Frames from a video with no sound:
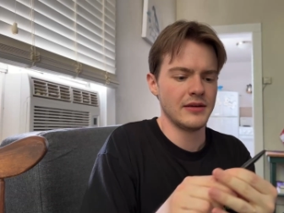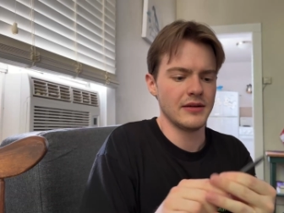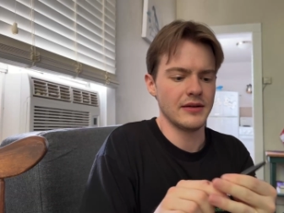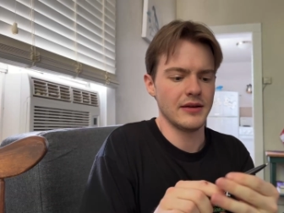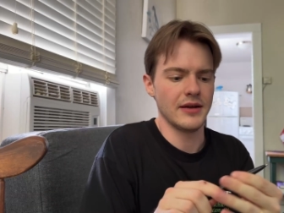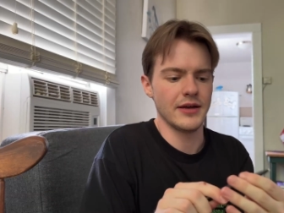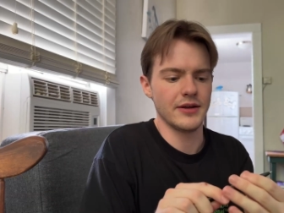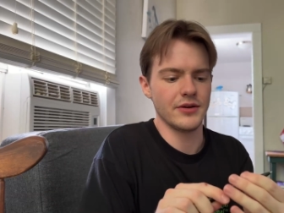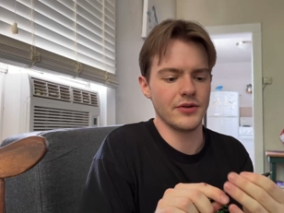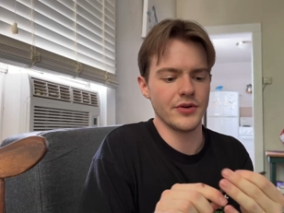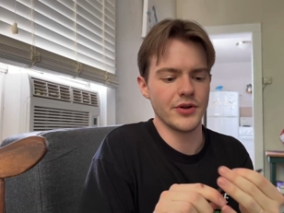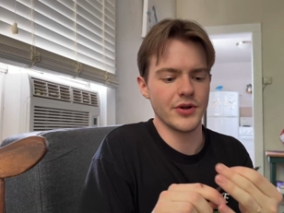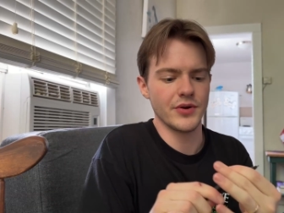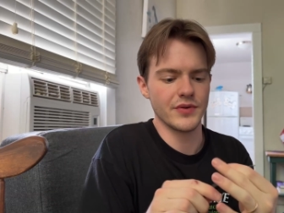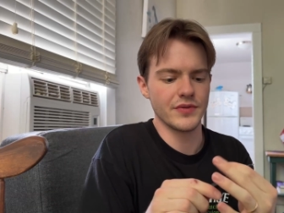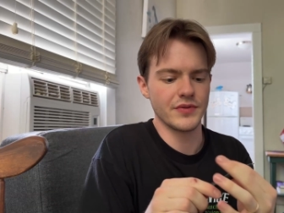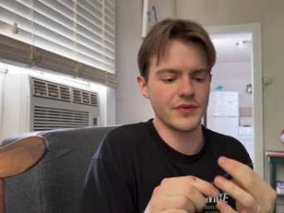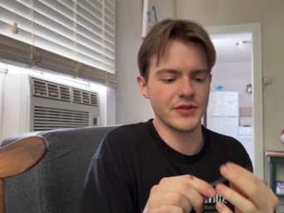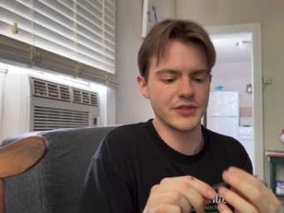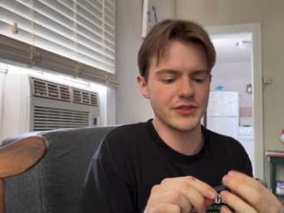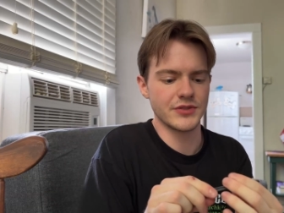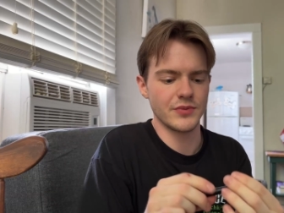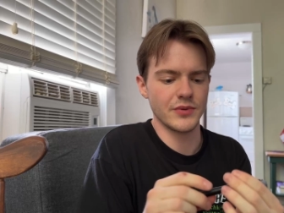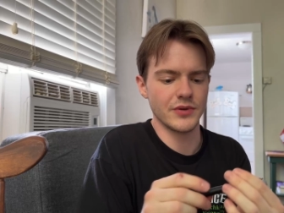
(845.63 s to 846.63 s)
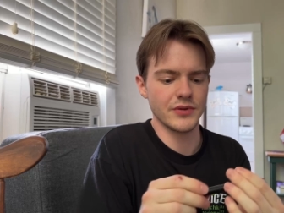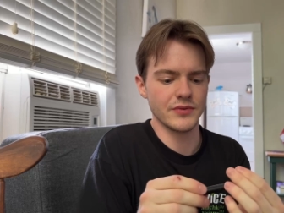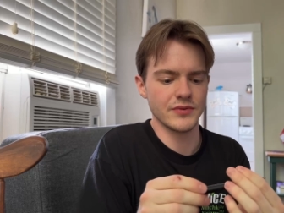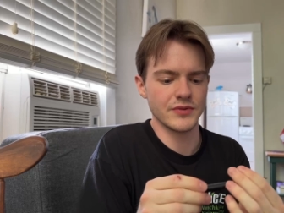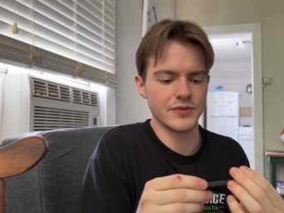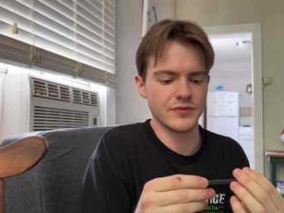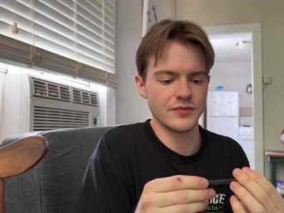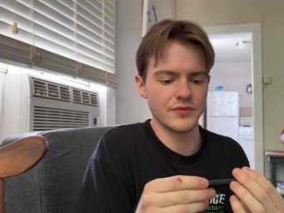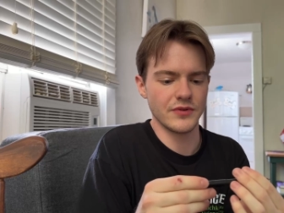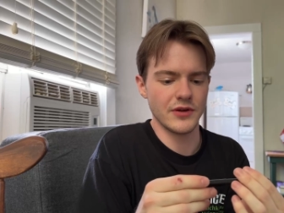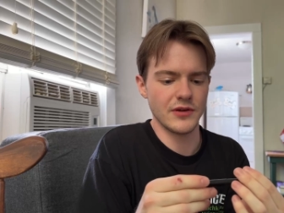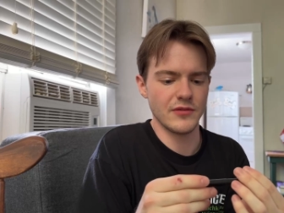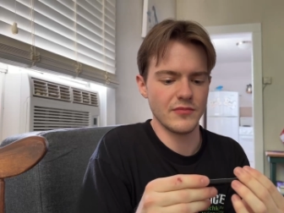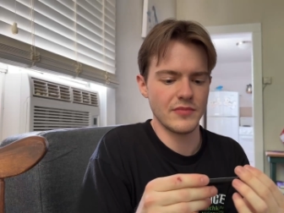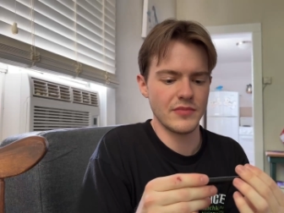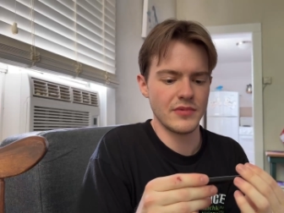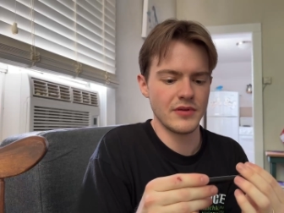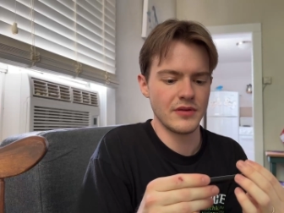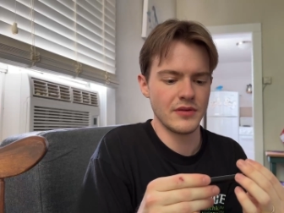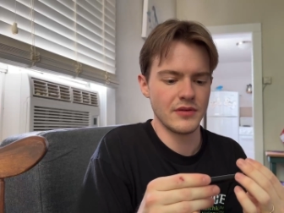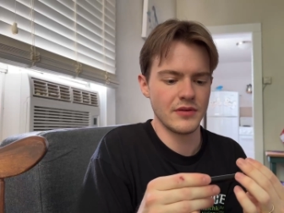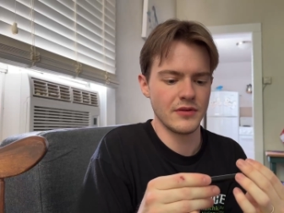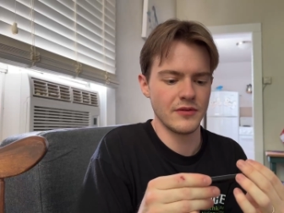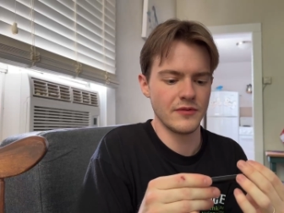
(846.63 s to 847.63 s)
I don't know what this one was from.
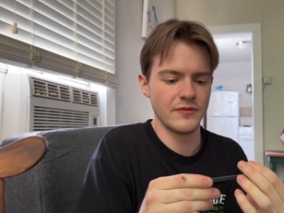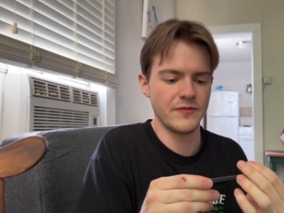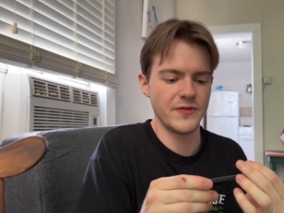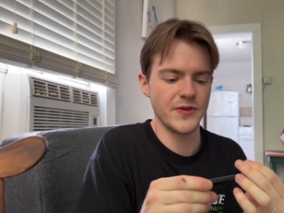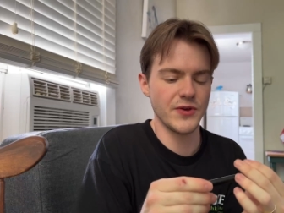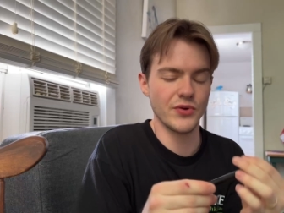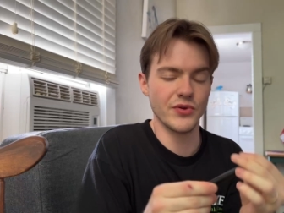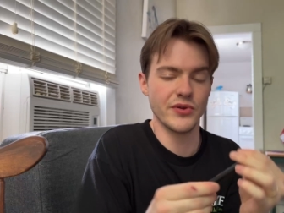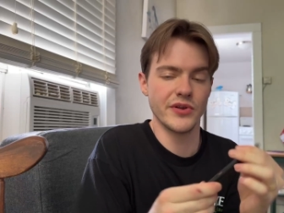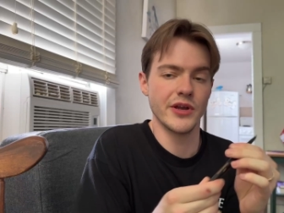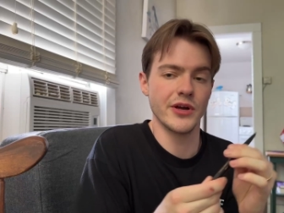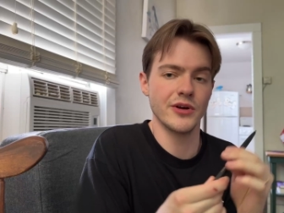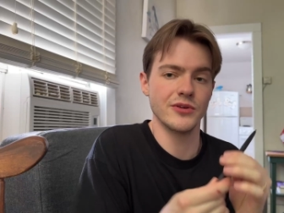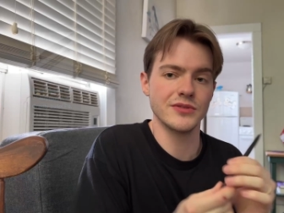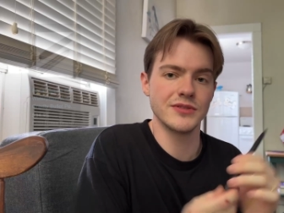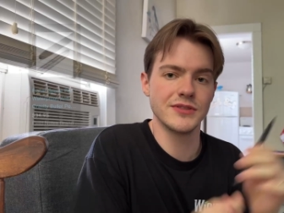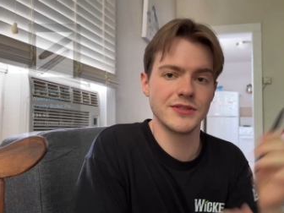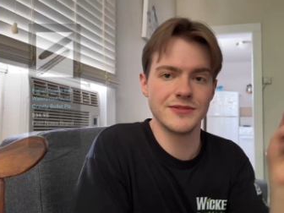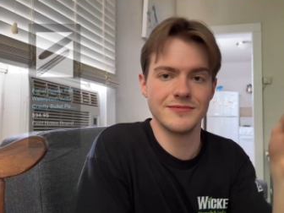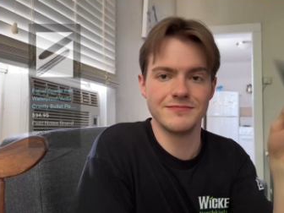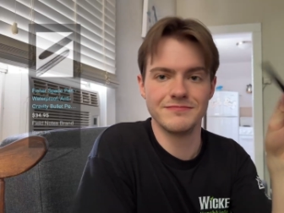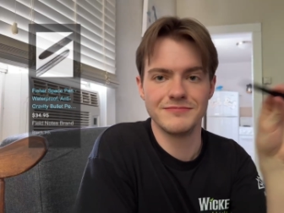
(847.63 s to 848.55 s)
Field Notes.